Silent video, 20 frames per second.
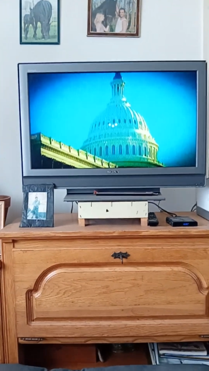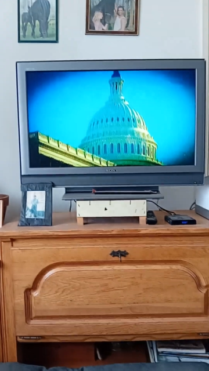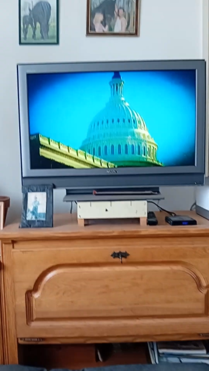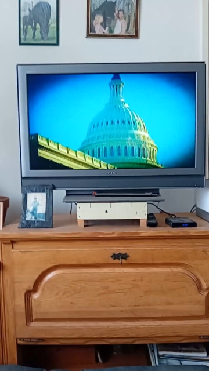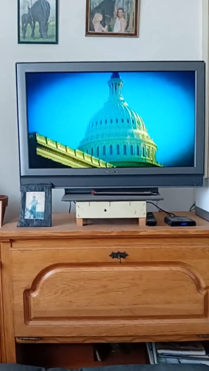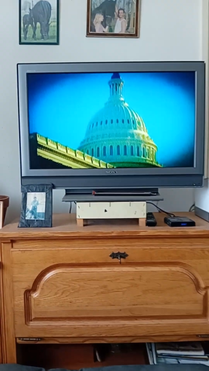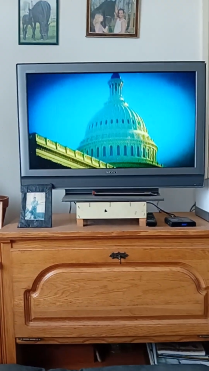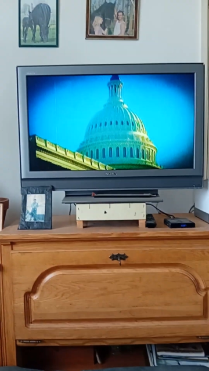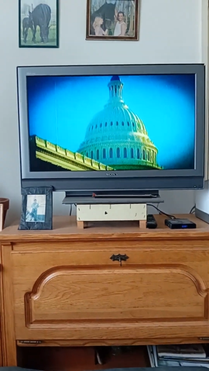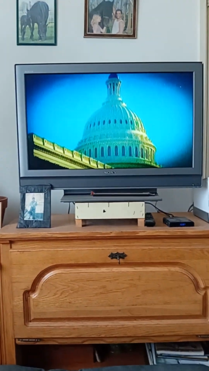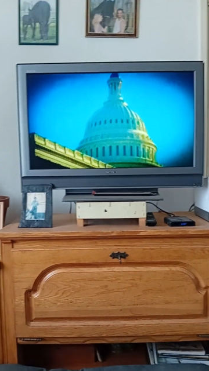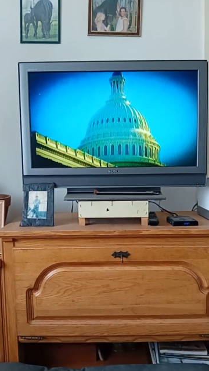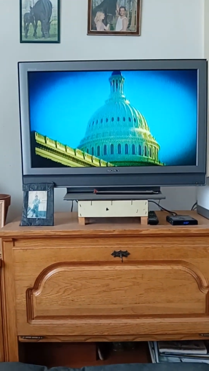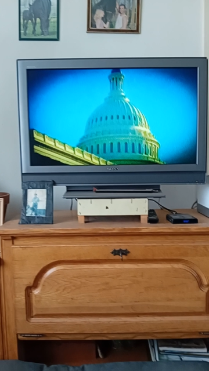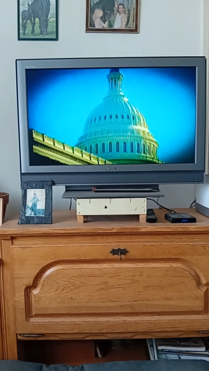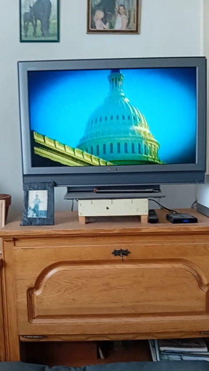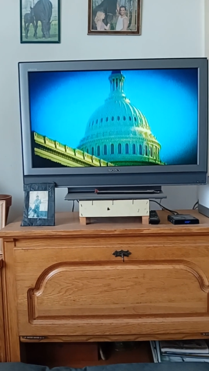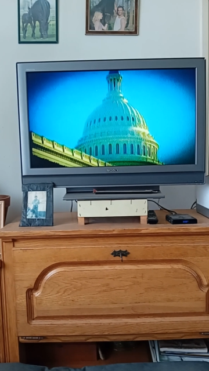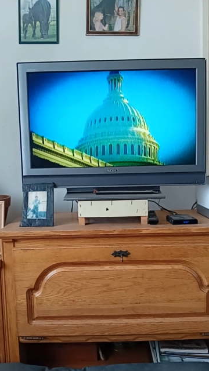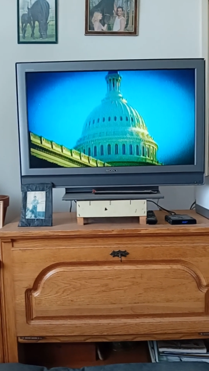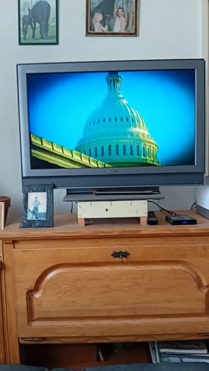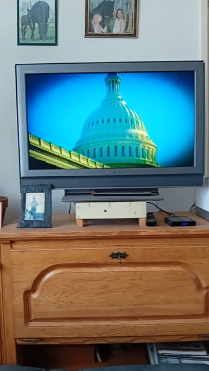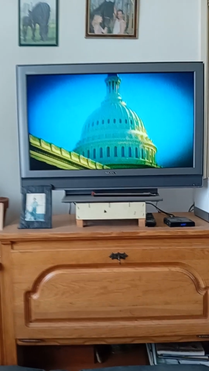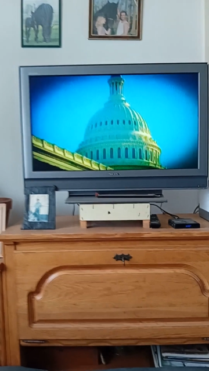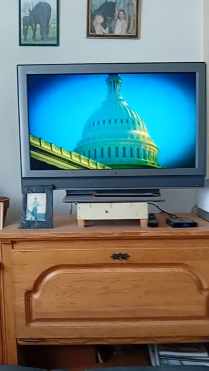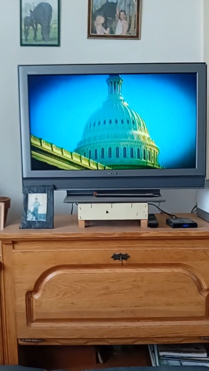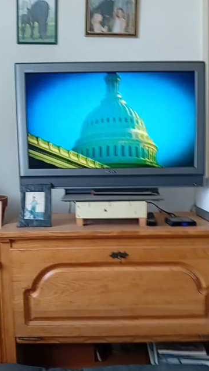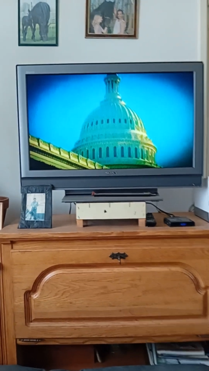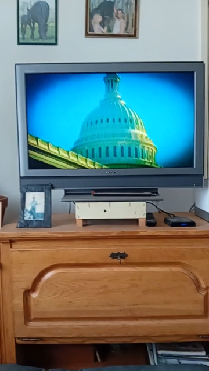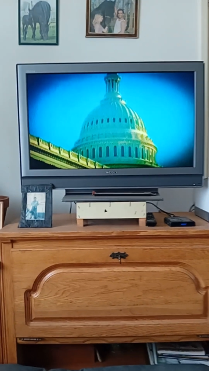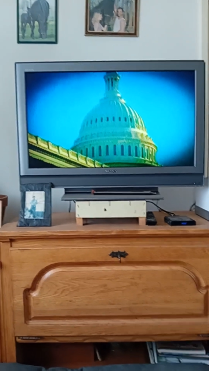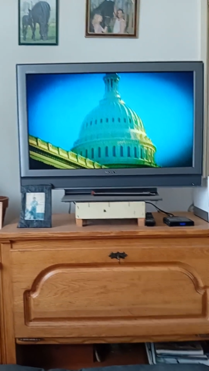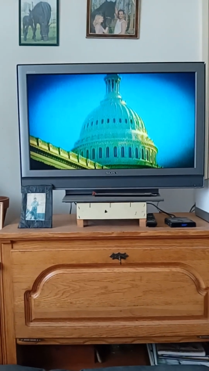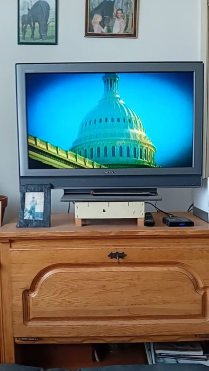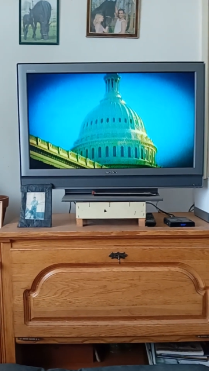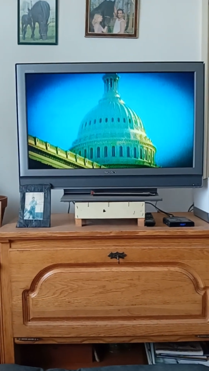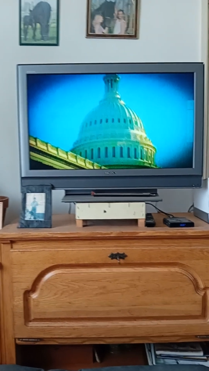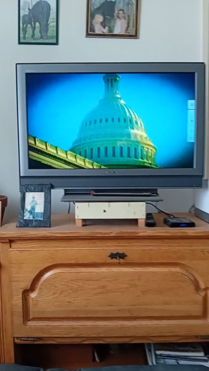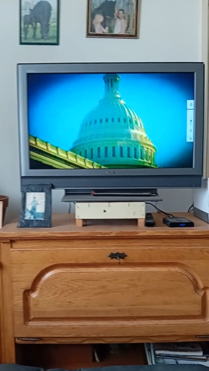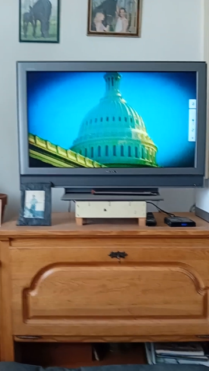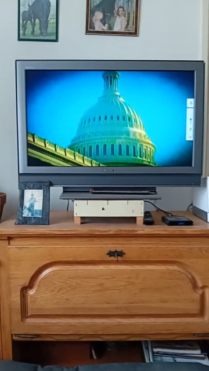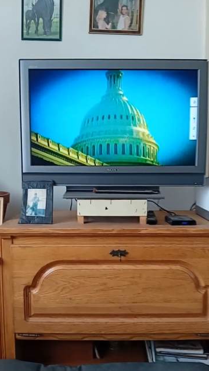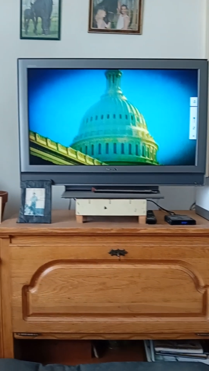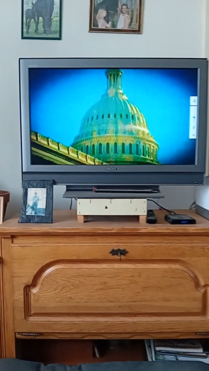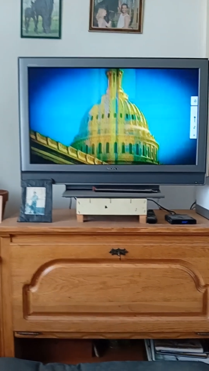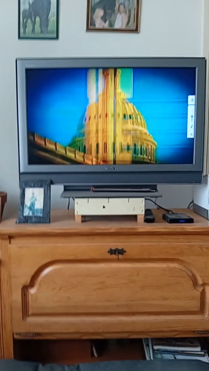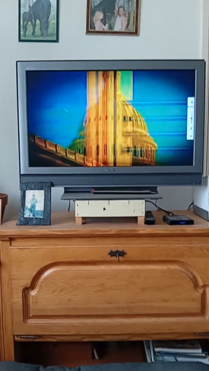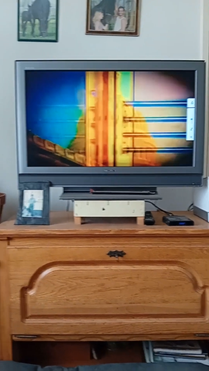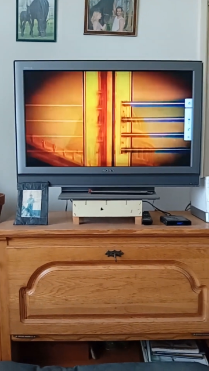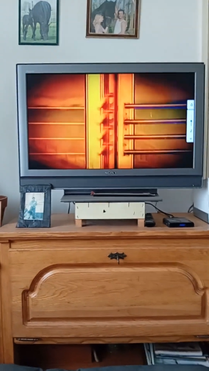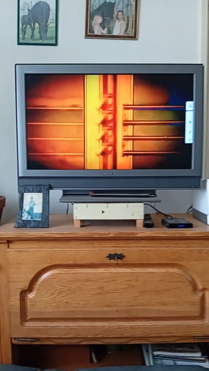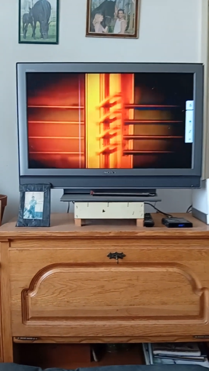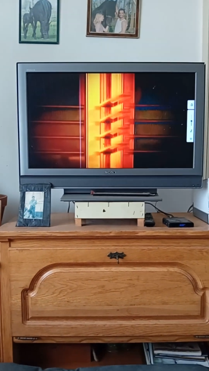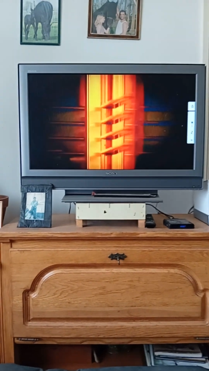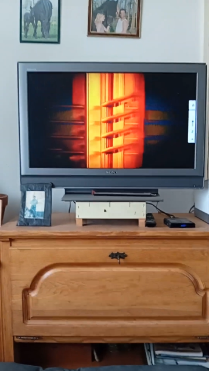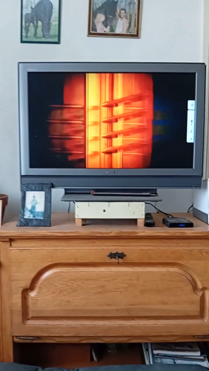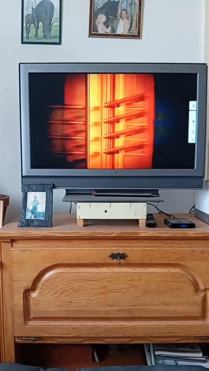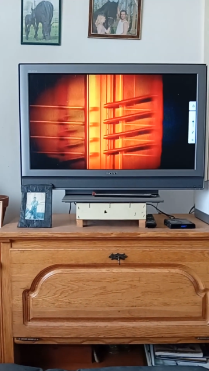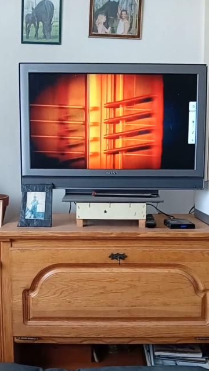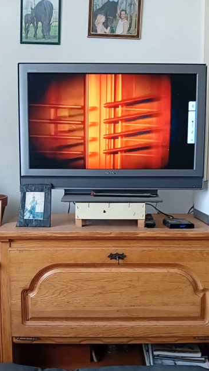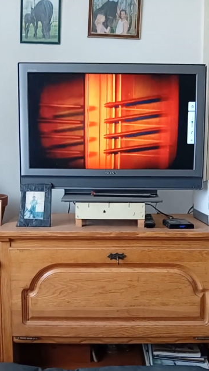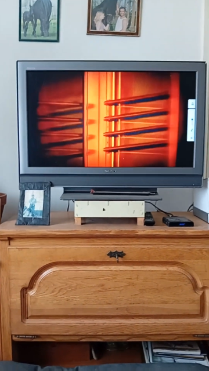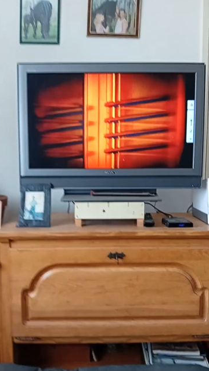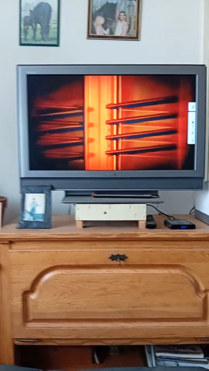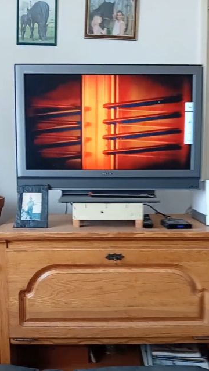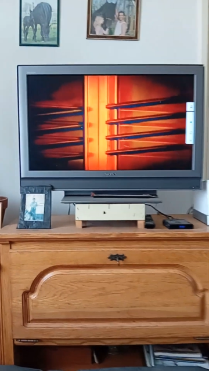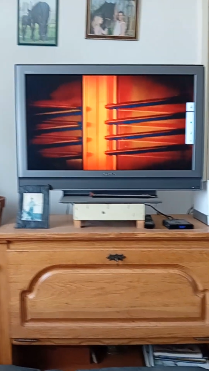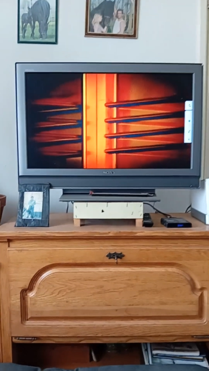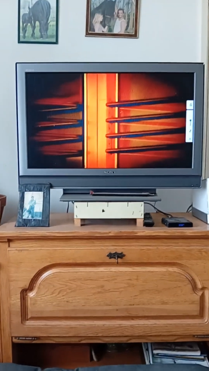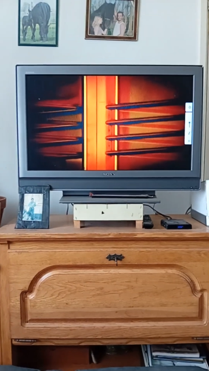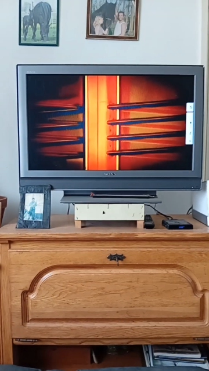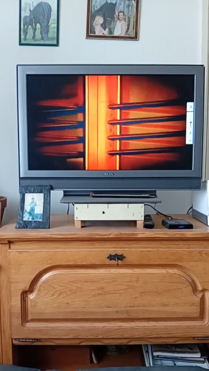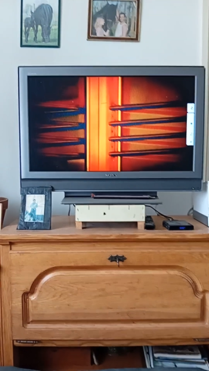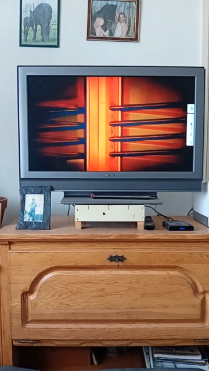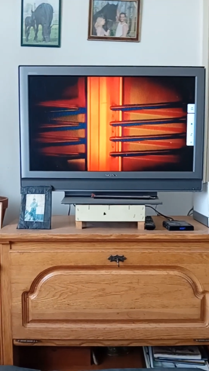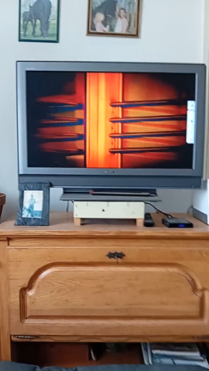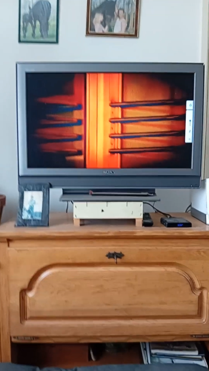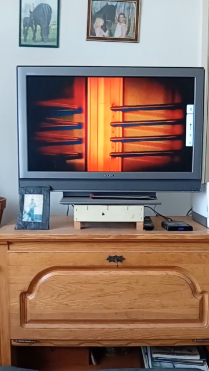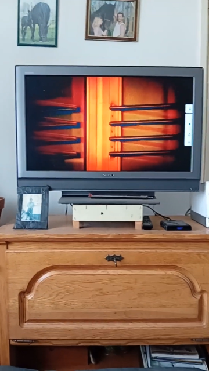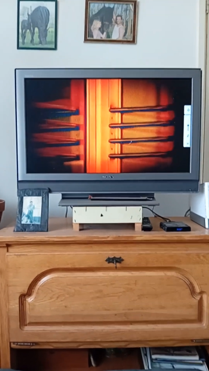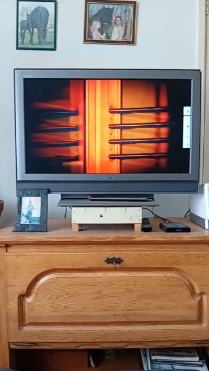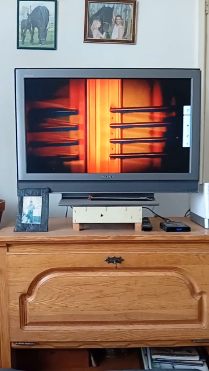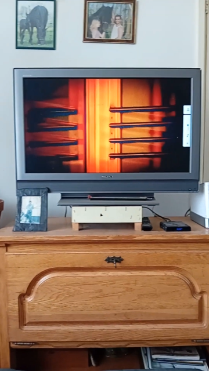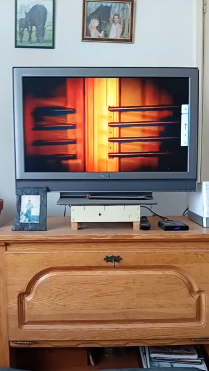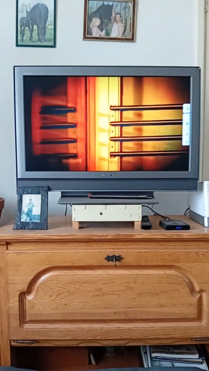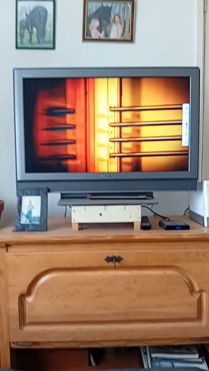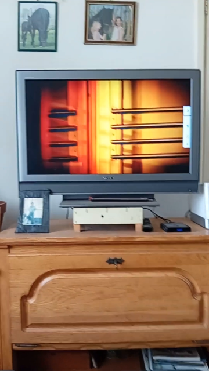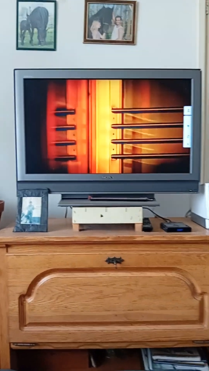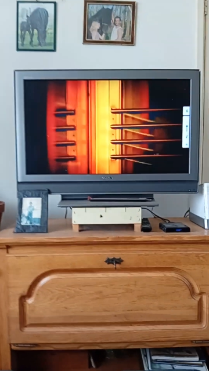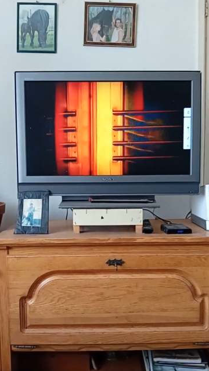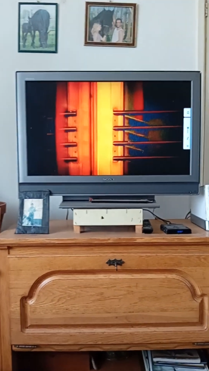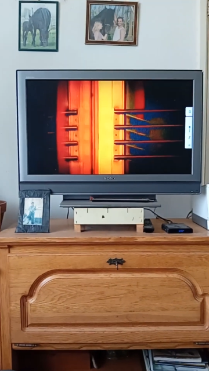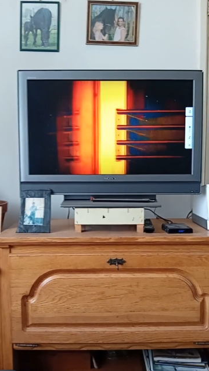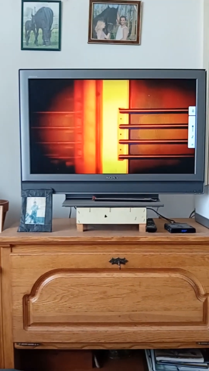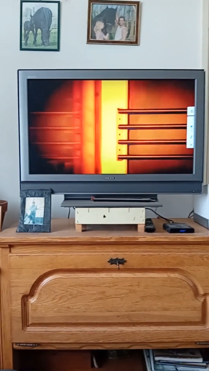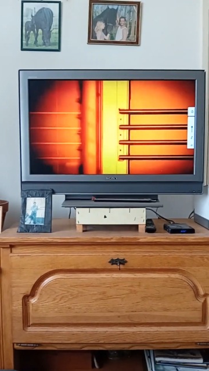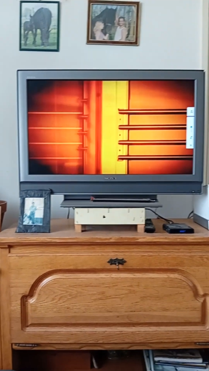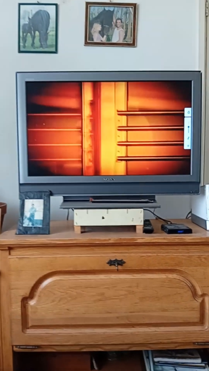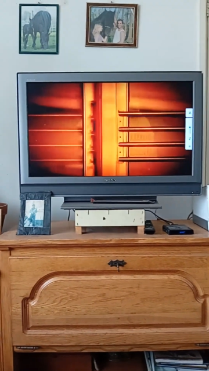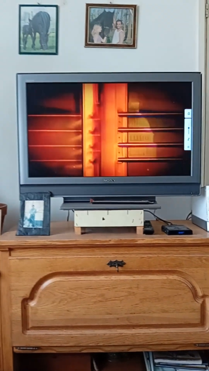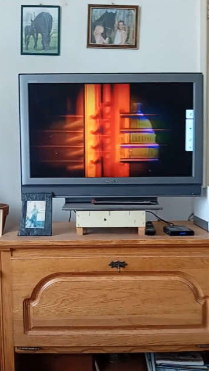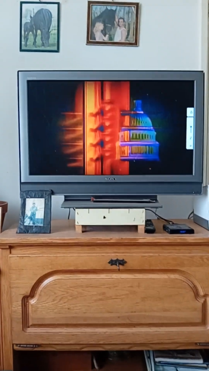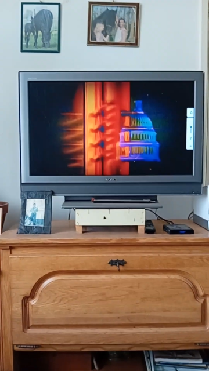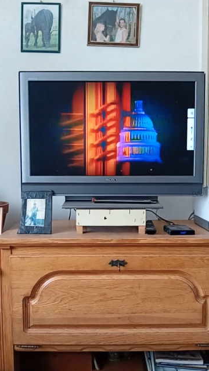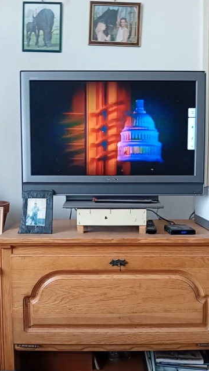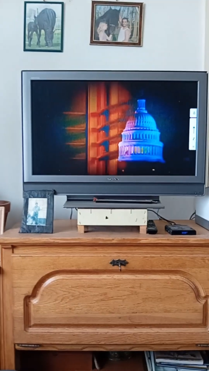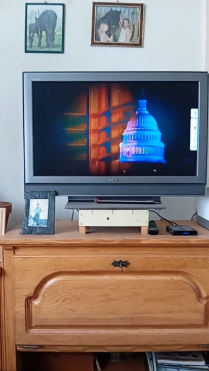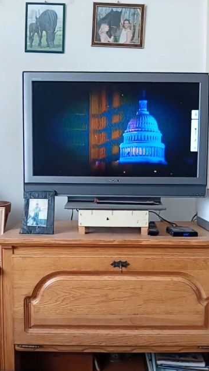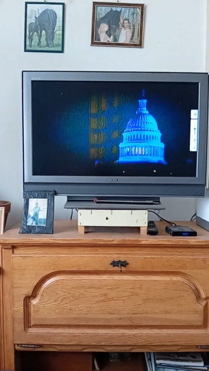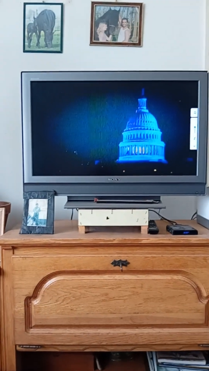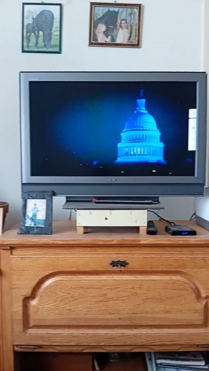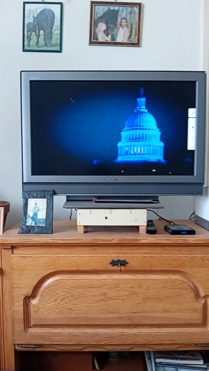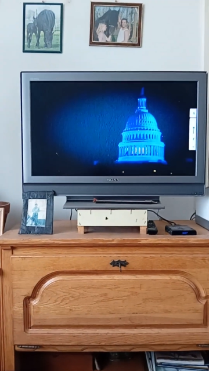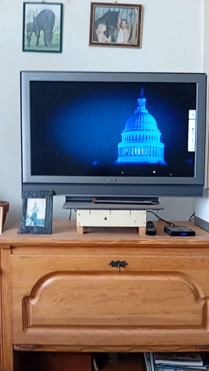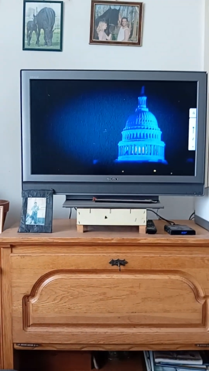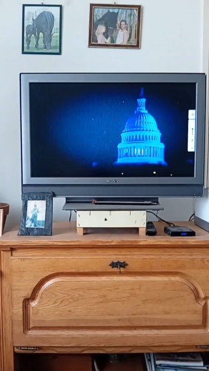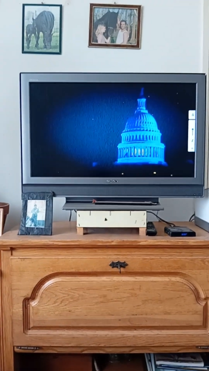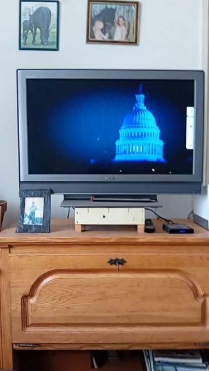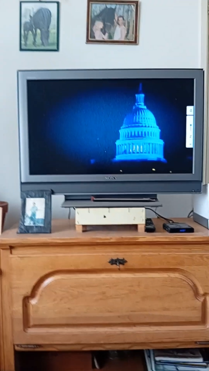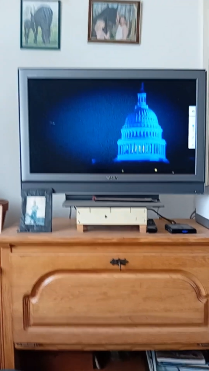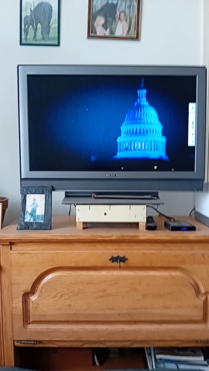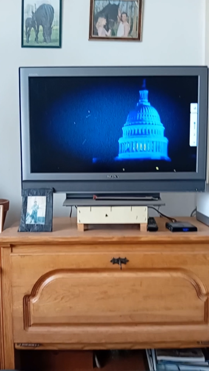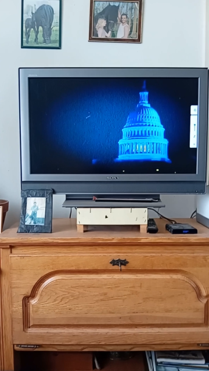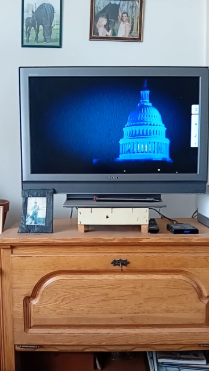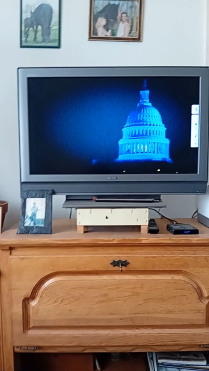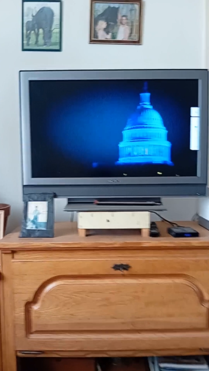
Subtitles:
[unreadable: no face in view]